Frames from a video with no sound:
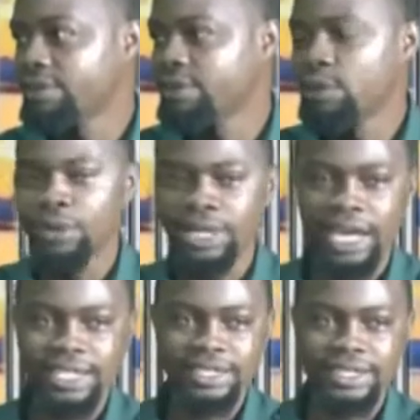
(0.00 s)
Nobody
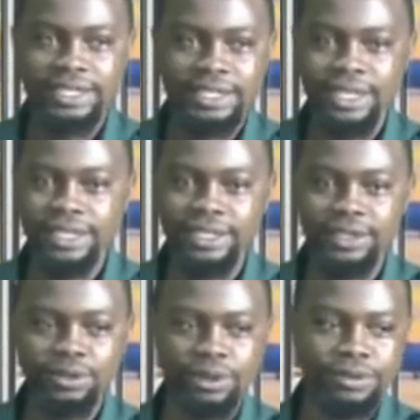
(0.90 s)
has raised any
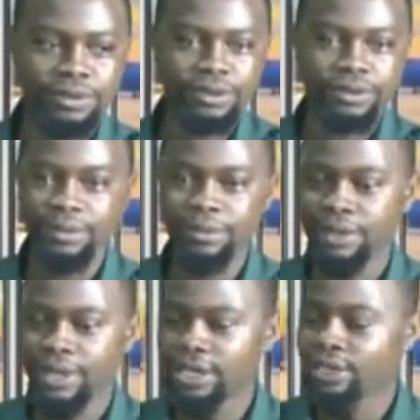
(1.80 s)
issue of, of
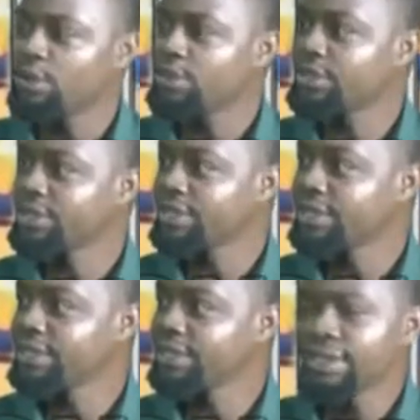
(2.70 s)
the election was rigged.
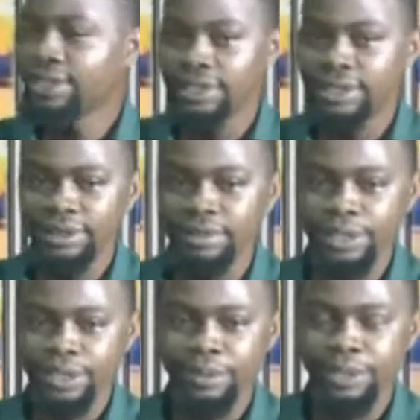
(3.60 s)
Mm. The
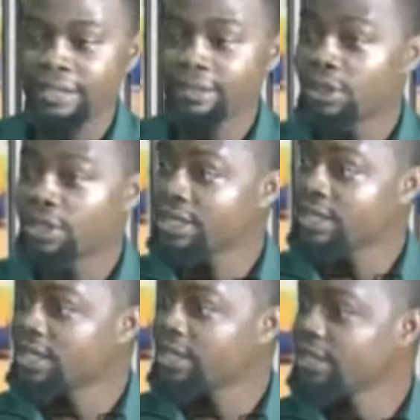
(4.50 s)
PDP they've not raised
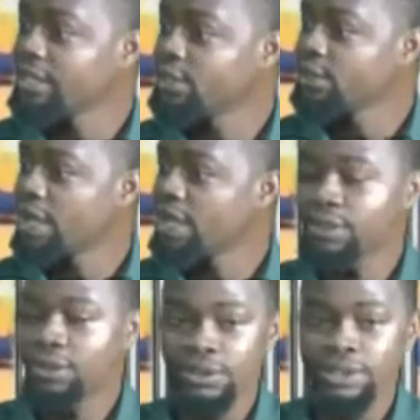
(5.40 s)
any, any issue that
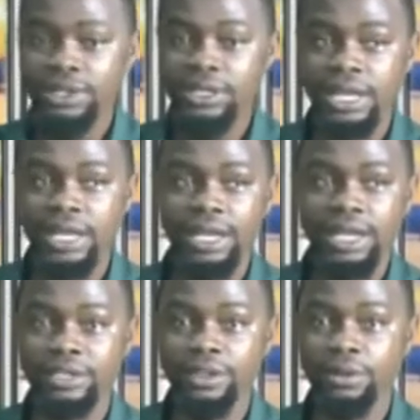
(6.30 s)
oh this uh,
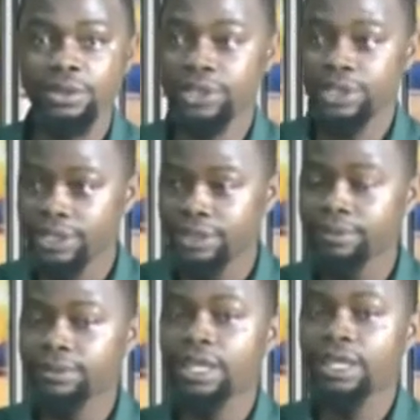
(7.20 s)
election was rigged,
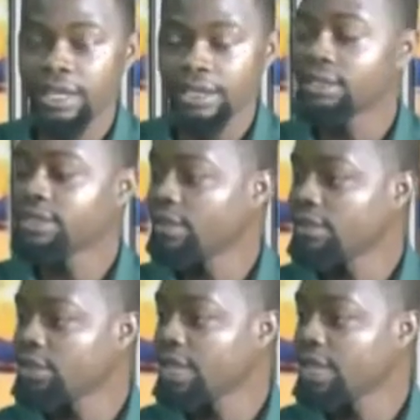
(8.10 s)
and just that